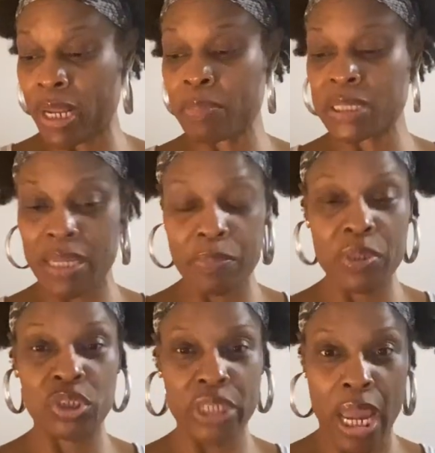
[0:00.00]
I'm taking a
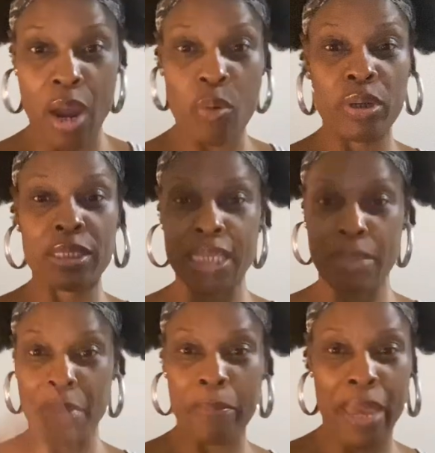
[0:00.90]
shower and take
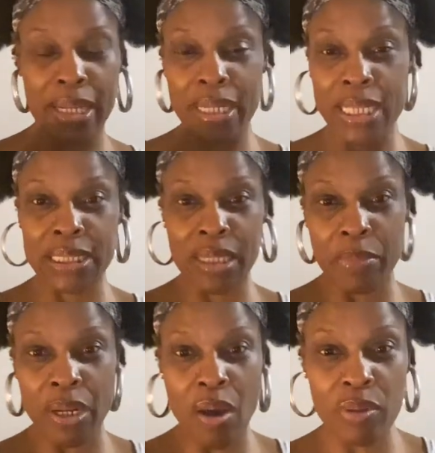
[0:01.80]
my magnesium
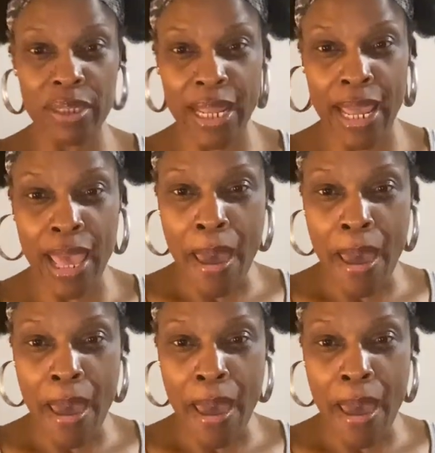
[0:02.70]
and all of that.